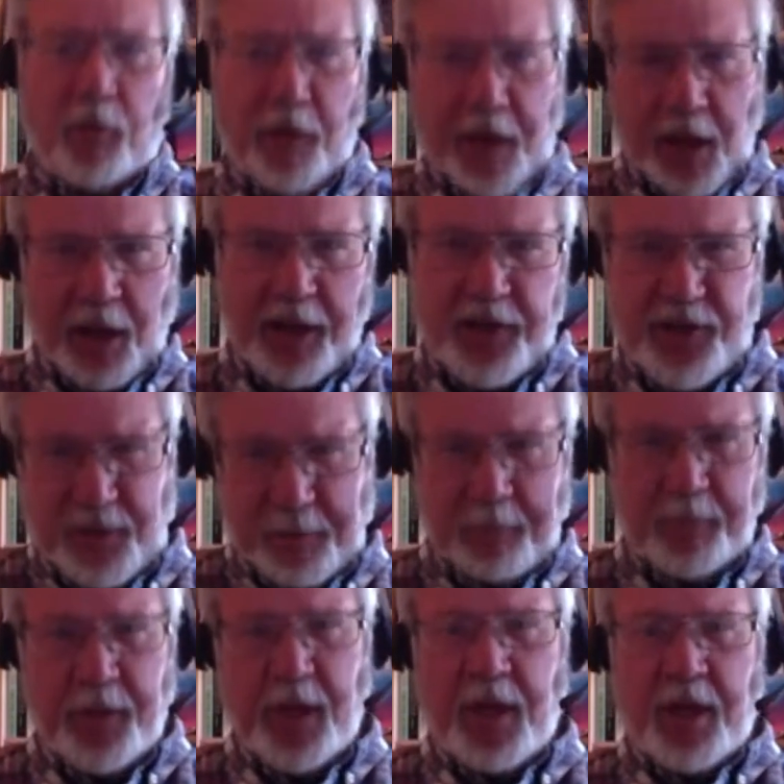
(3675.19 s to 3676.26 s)
realism,
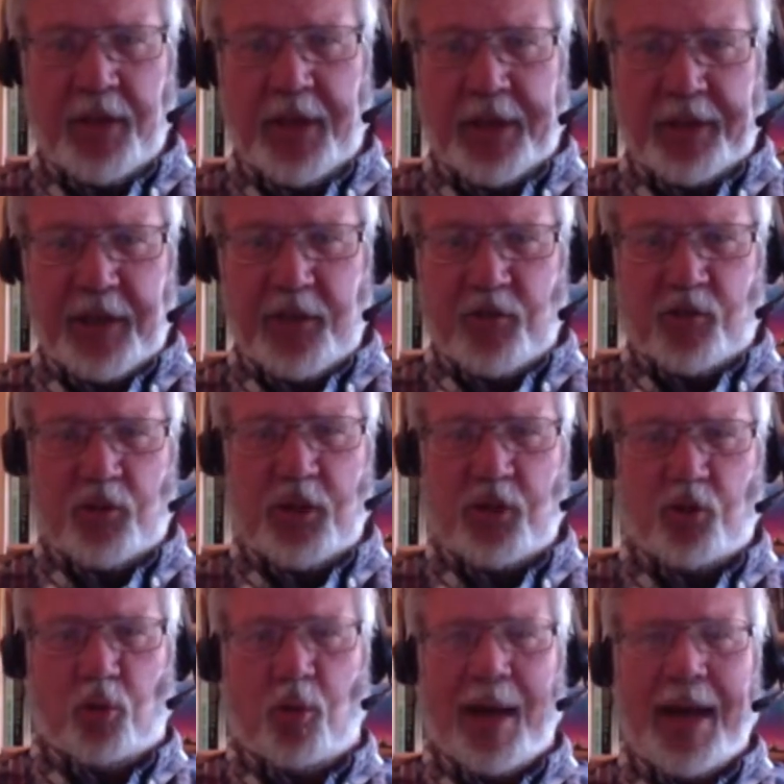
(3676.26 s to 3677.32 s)
that these,
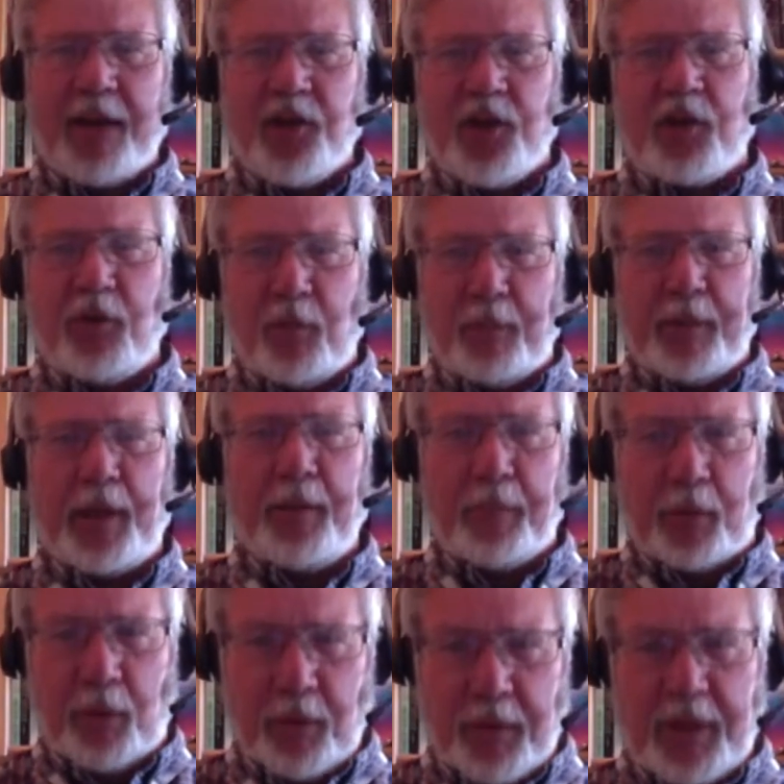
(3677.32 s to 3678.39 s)
these rational
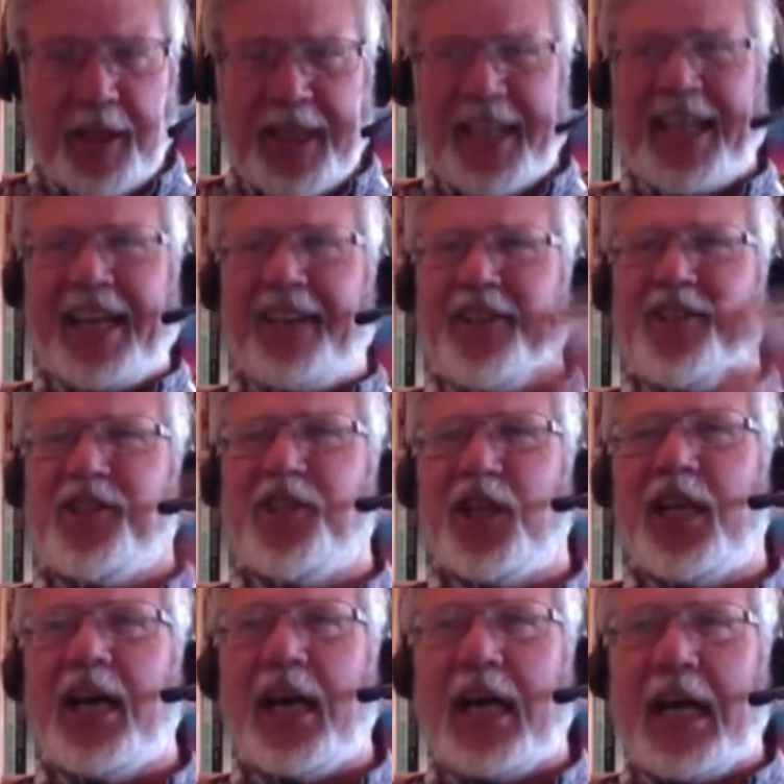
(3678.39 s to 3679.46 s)
people in the
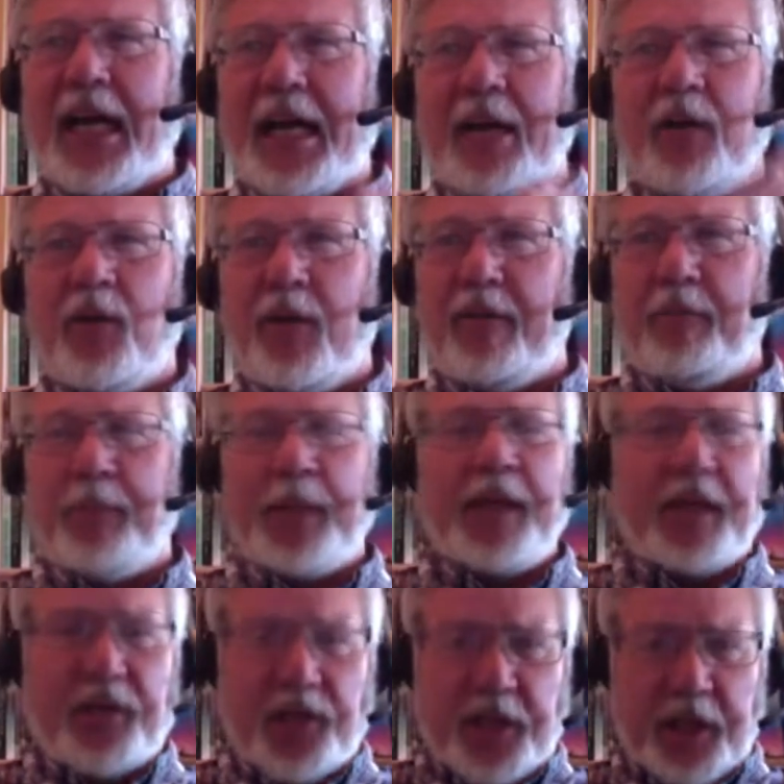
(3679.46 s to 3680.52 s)
CIA who have
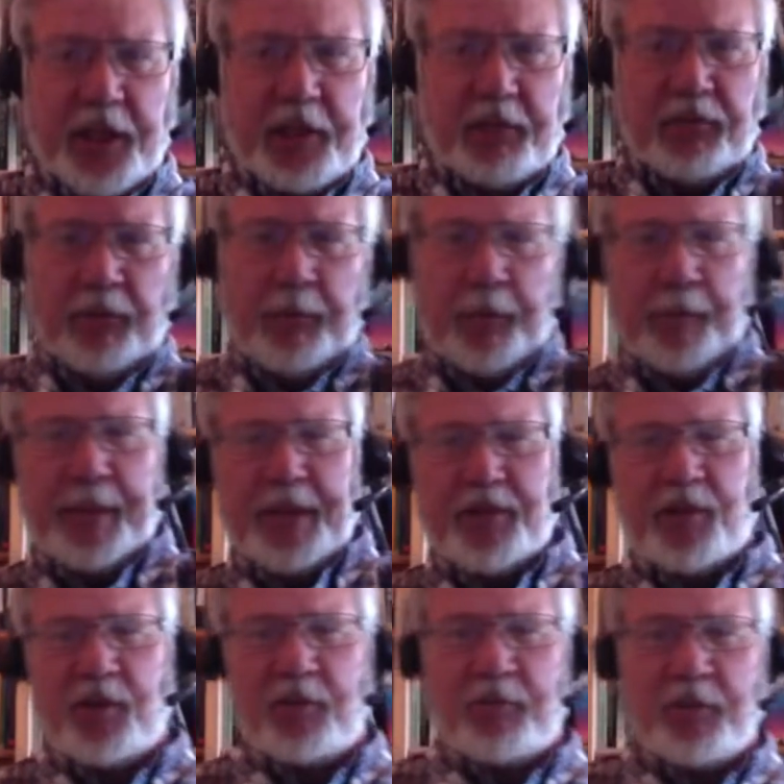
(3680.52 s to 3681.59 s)
PhDs from the
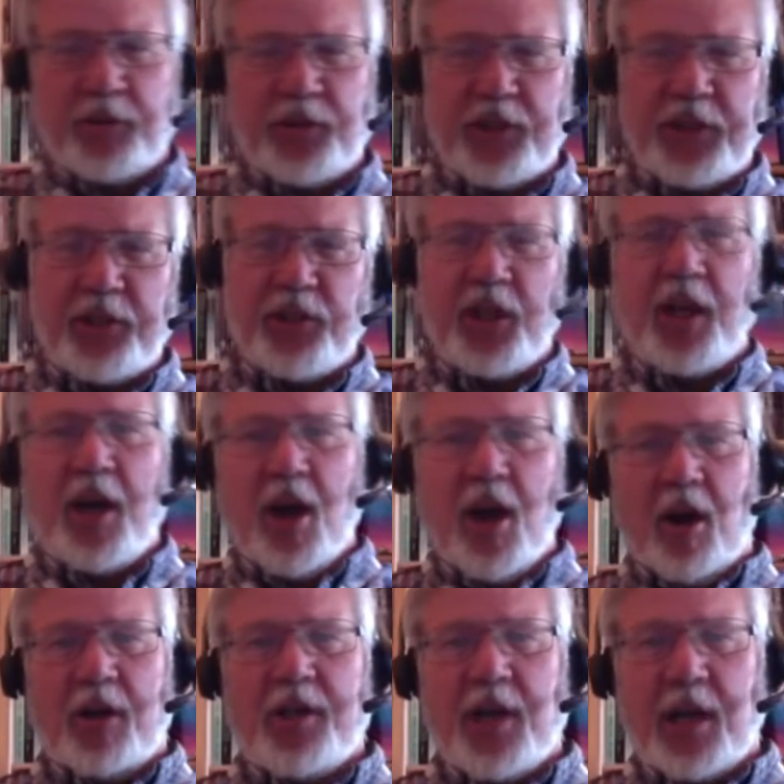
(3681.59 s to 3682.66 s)
best universities
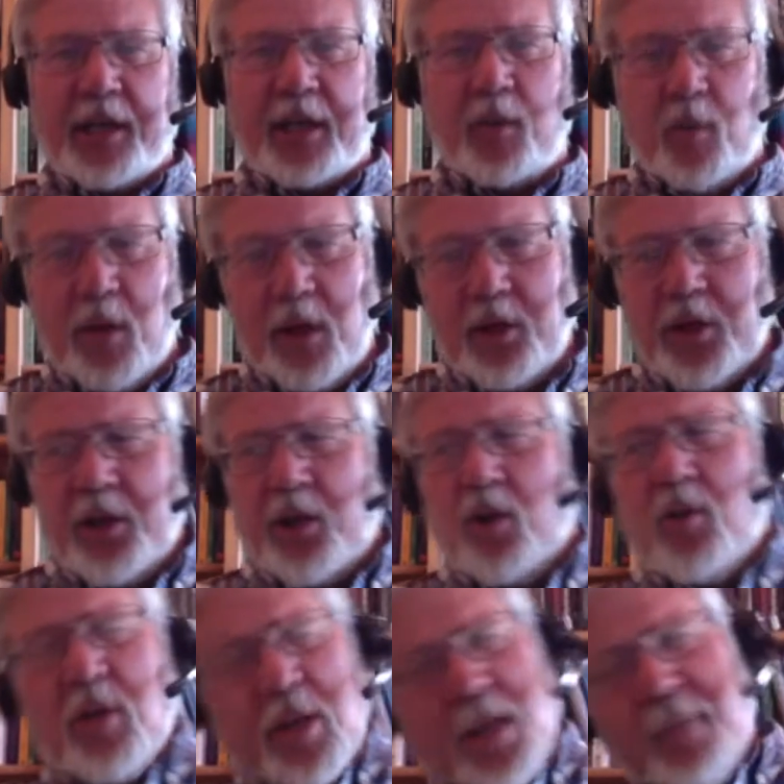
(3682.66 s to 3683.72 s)
are talking, well, you
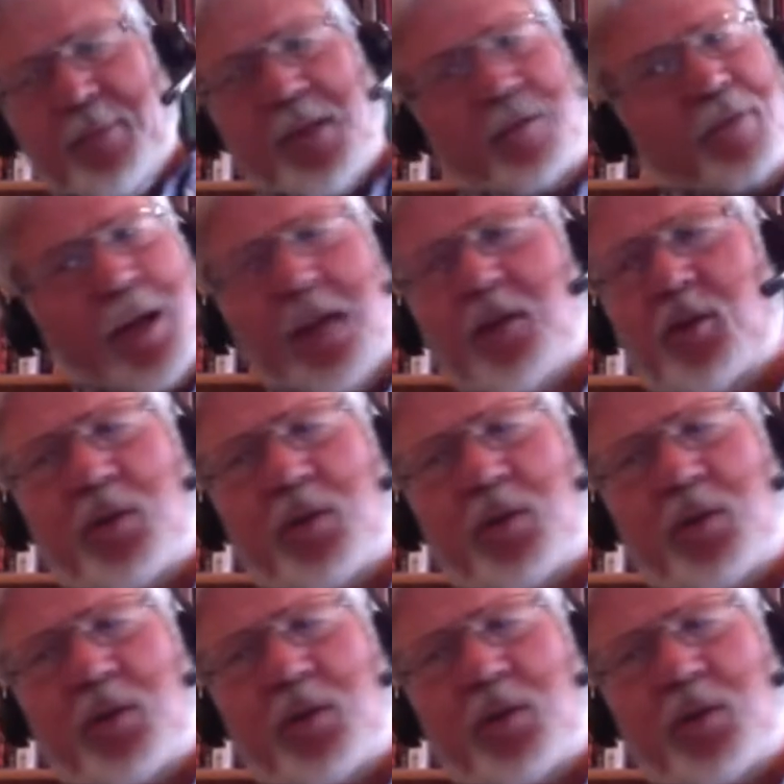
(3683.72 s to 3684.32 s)
know, if they do